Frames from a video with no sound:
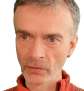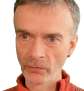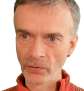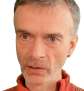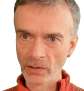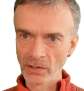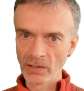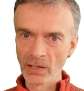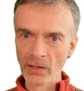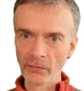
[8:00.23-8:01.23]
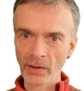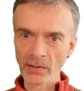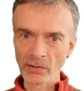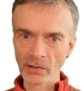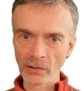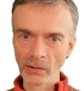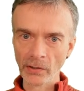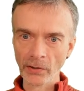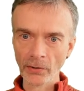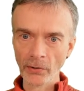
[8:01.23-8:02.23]
various vascular
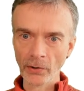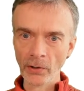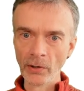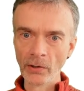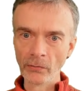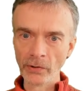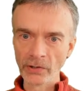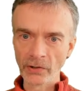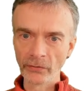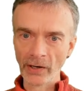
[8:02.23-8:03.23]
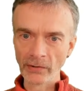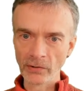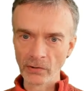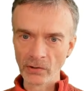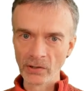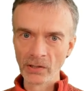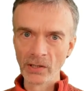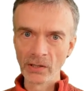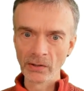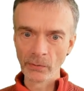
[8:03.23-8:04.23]
and other risk factors
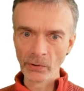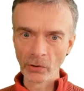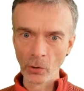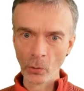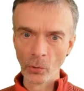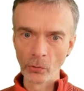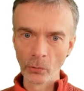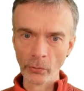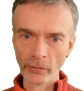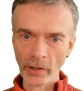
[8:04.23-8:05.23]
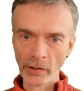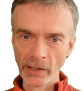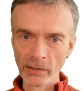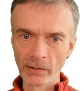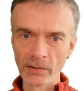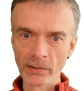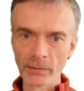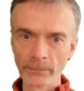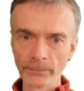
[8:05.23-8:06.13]
that we call covariates.